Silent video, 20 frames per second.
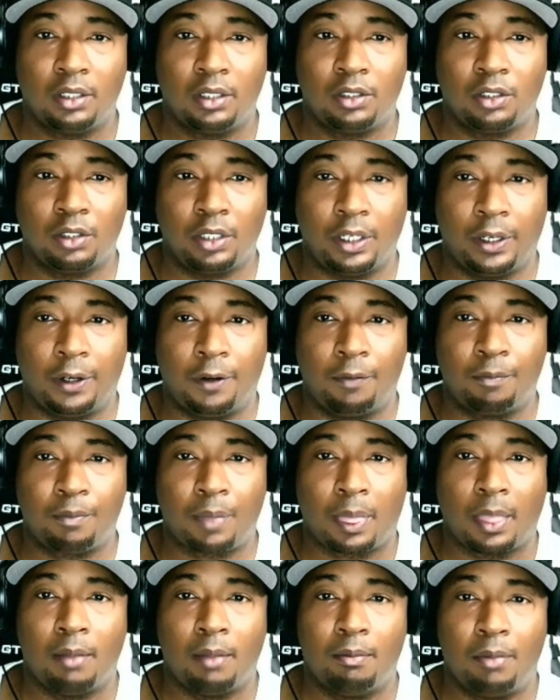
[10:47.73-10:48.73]
You know,
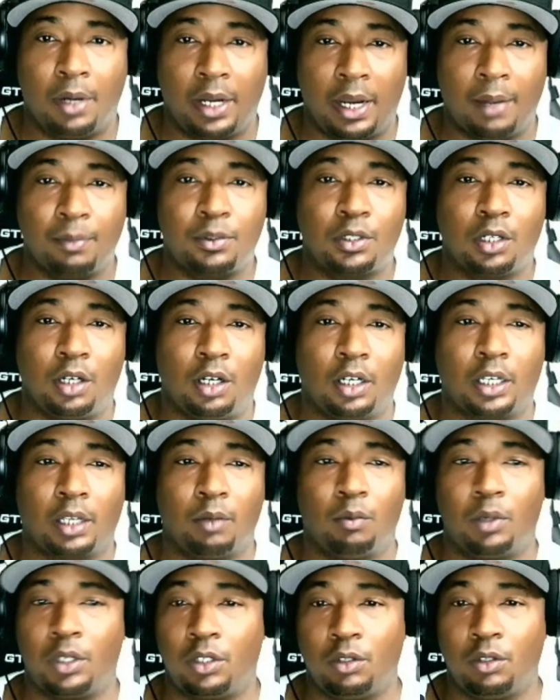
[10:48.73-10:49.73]
but I'm
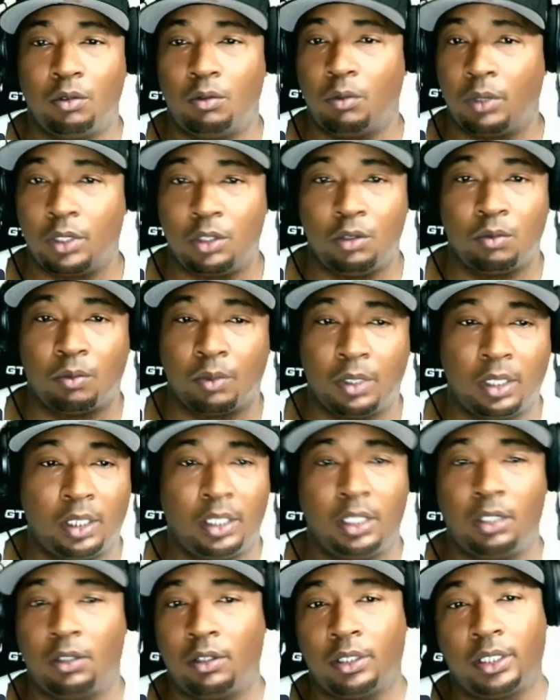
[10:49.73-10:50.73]
talking when you
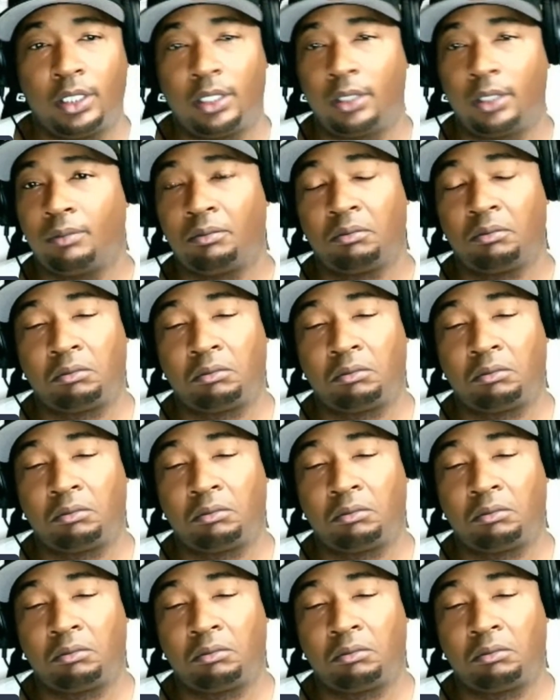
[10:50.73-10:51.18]
really gonna